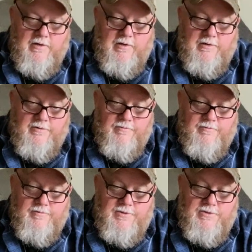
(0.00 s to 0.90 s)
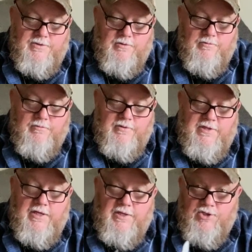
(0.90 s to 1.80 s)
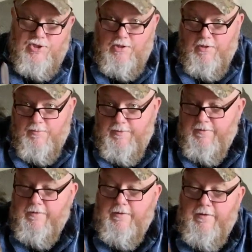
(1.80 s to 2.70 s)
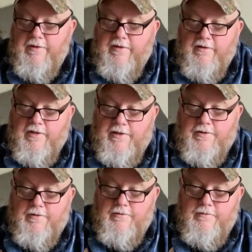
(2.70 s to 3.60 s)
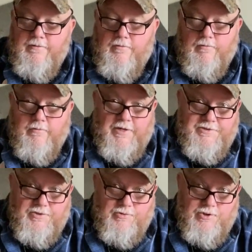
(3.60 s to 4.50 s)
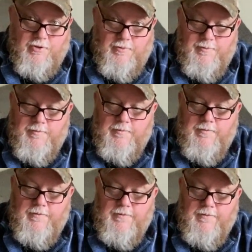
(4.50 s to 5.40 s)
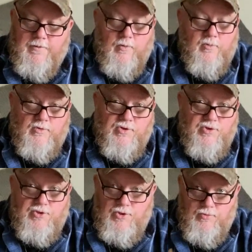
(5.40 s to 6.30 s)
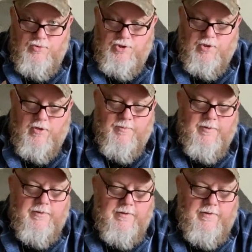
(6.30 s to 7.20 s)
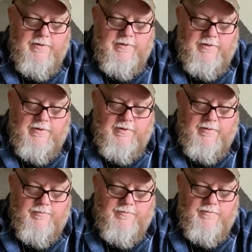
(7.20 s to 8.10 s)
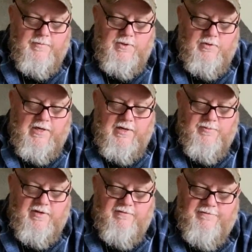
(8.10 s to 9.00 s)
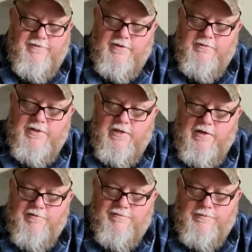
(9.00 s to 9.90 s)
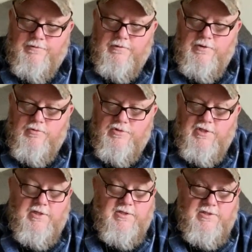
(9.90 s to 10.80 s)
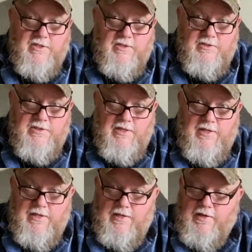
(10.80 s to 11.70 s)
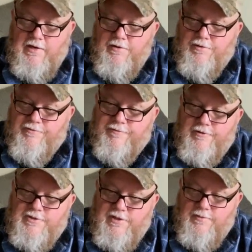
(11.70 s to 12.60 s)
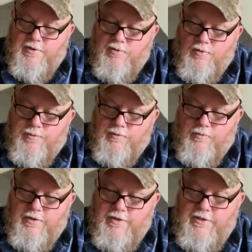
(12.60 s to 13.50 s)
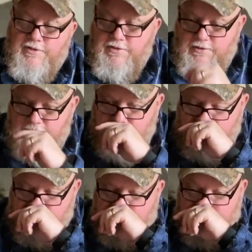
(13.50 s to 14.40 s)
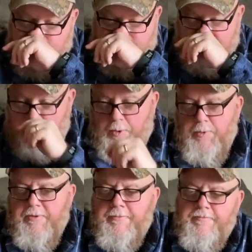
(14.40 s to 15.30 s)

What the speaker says: are so dang sharp, like razor sharp, almost too sharp. You got to be very careful using these things. I know the first time I opened one of these years ago,